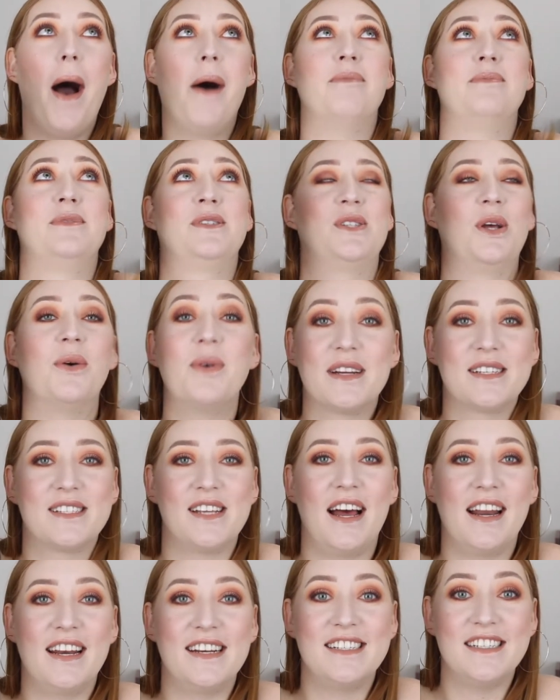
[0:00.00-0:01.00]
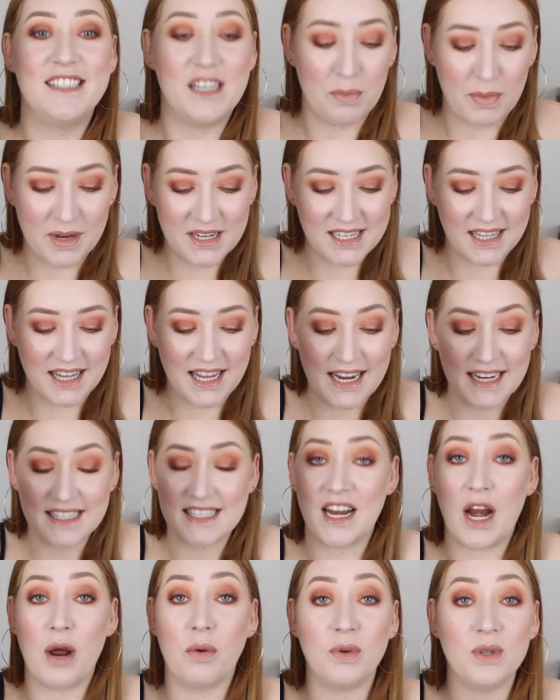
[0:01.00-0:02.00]
I'm so excited to dip into these
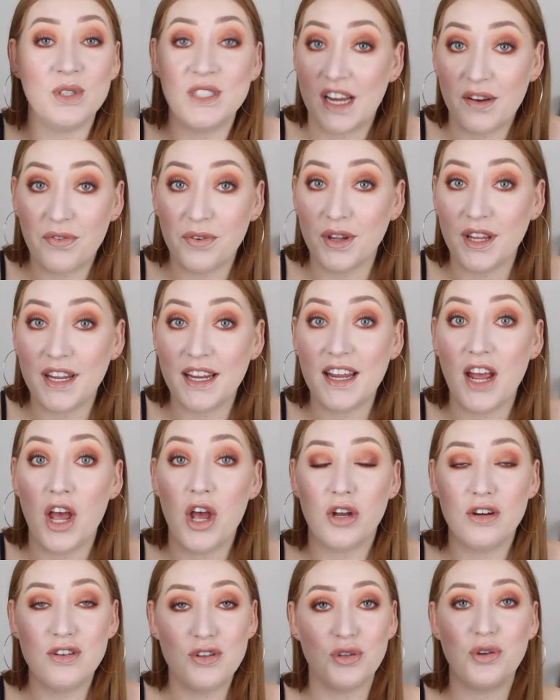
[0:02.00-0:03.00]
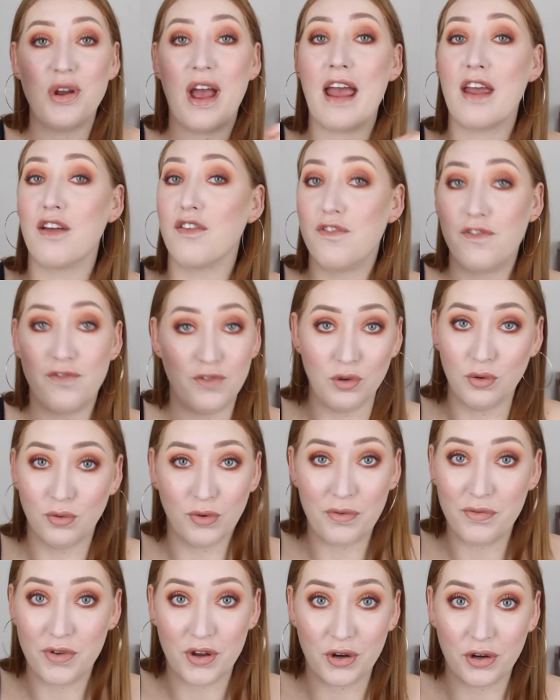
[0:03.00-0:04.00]
and I will definitely do a full
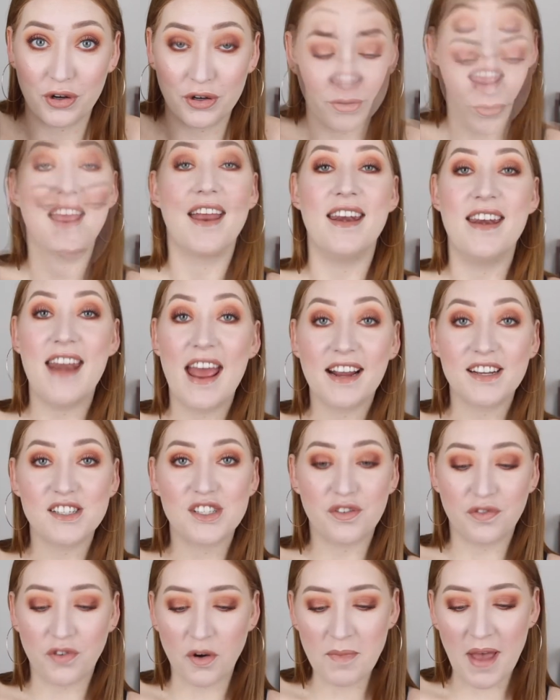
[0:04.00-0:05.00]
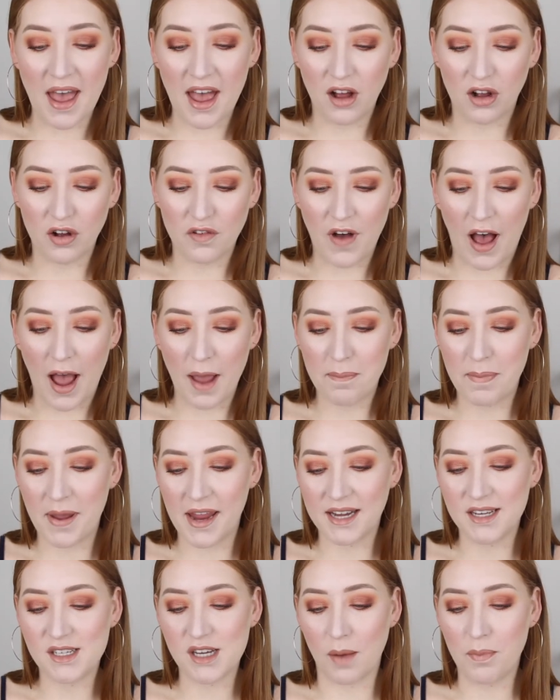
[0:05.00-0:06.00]
review. Next from e.l.f. I
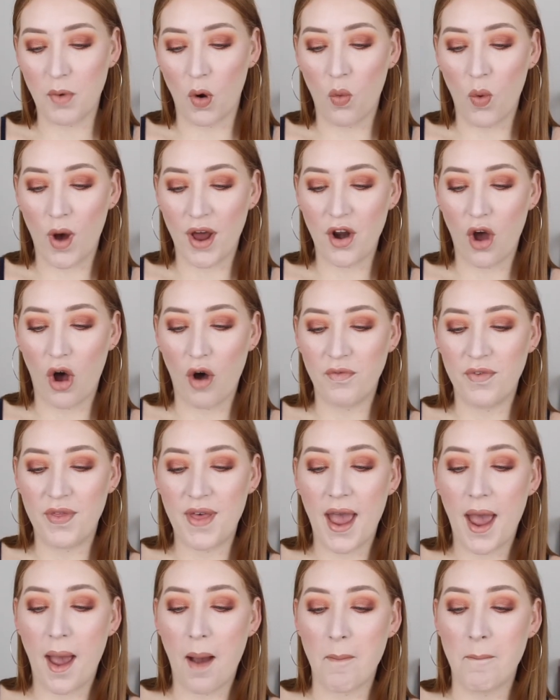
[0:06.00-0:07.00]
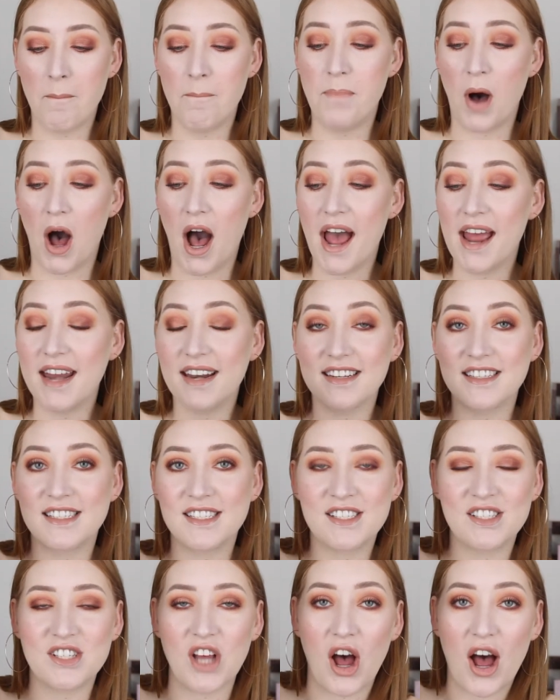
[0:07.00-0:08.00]
picked up one of their
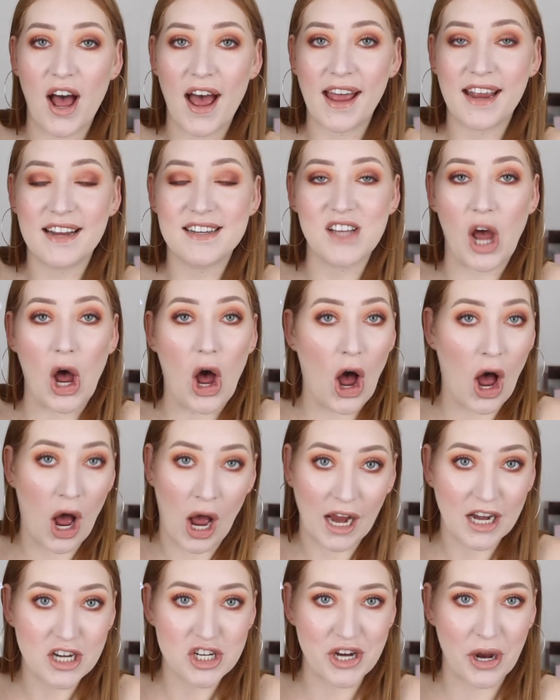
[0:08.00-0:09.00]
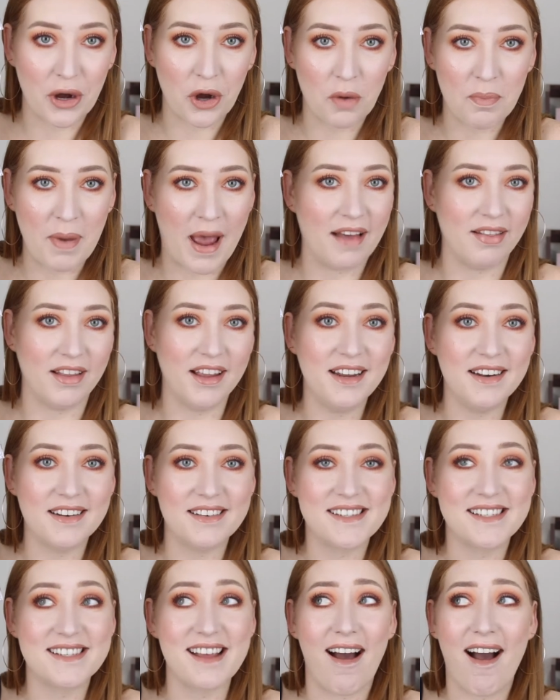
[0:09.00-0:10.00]
bite-size eyeshadow
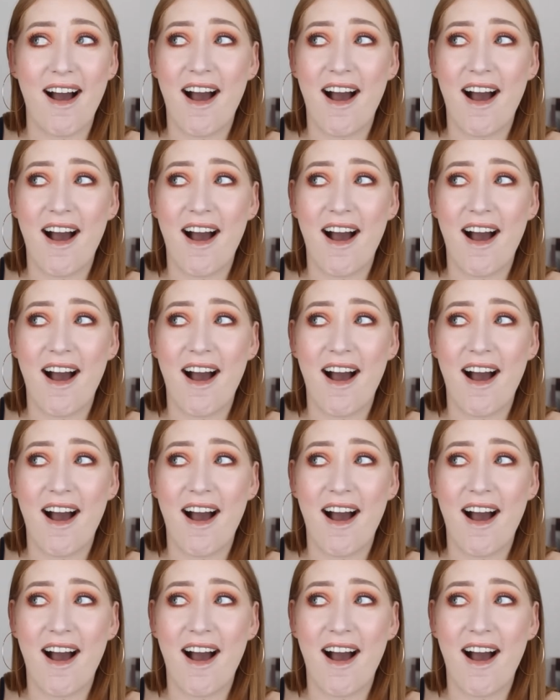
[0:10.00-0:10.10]
palettes.